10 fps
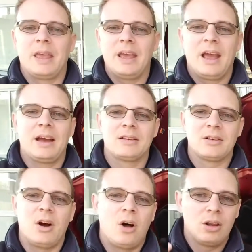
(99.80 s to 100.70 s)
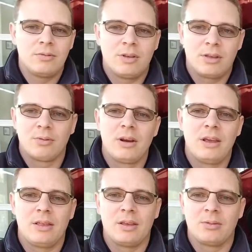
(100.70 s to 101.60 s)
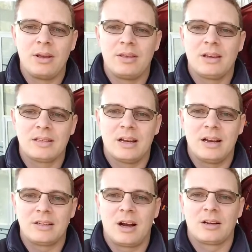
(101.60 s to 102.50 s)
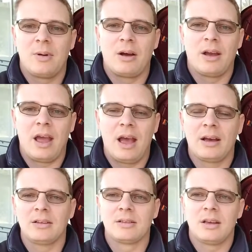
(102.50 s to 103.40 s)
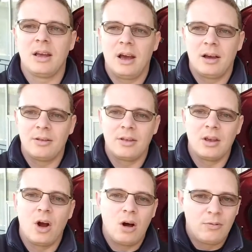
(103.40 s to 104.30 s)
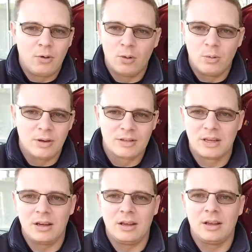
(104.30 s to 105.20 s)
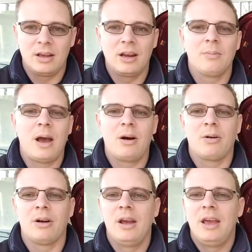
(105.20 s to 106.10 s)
It has all of the three things that I talked about. It has the all four wheels getting power.